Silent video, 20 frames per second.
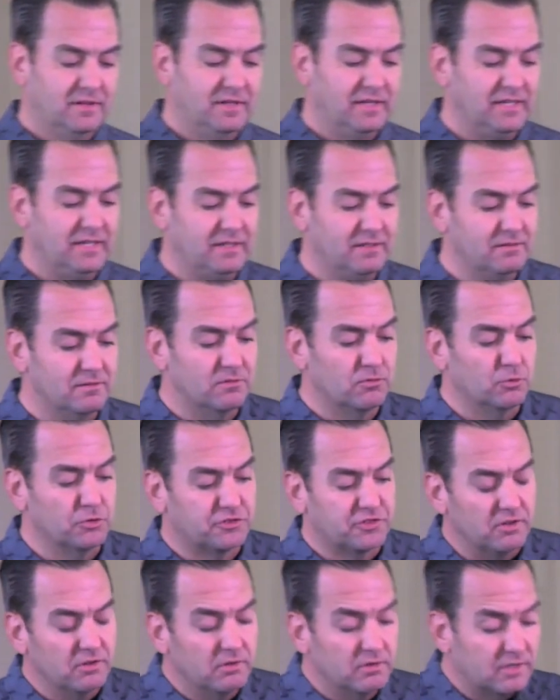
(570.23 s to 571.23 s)
He was
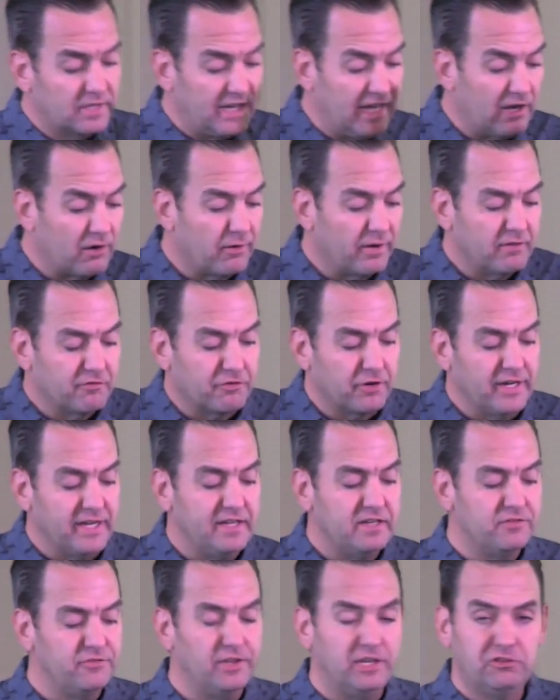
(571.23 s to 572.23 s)
caring for
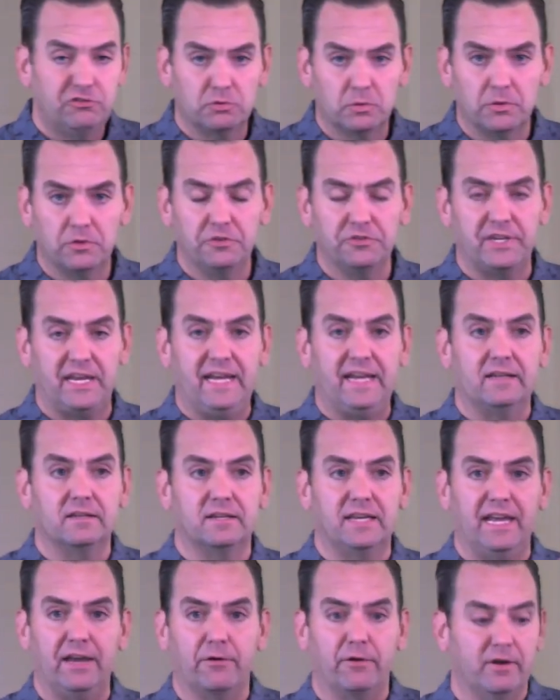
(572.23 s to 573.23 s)
individuals and
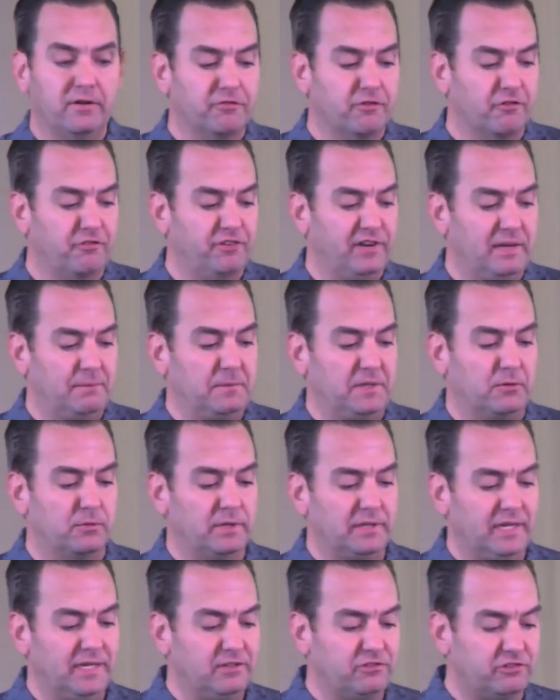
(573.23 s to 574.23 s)
caring for family
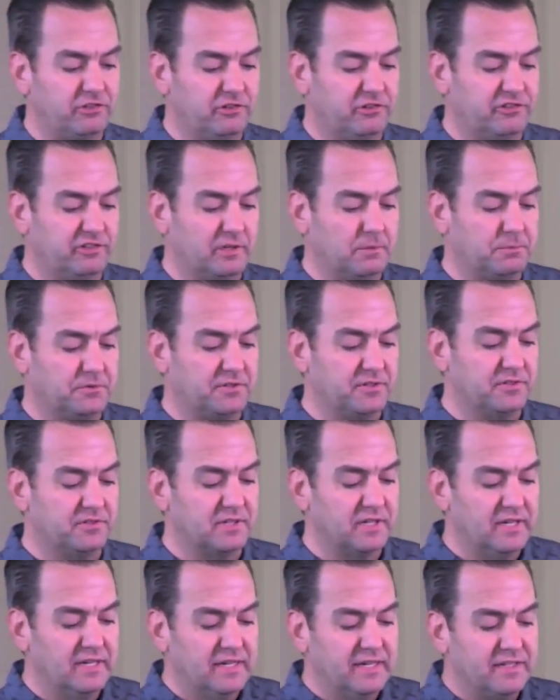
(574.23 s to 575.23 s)
relationships. His,
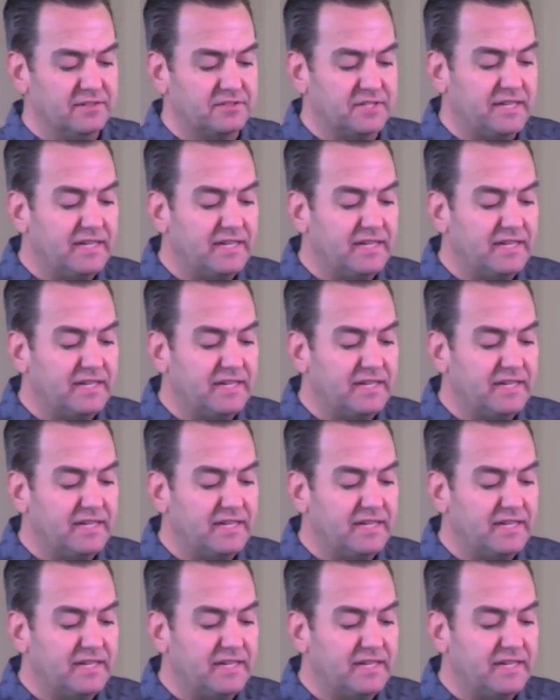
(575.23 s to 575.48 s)
his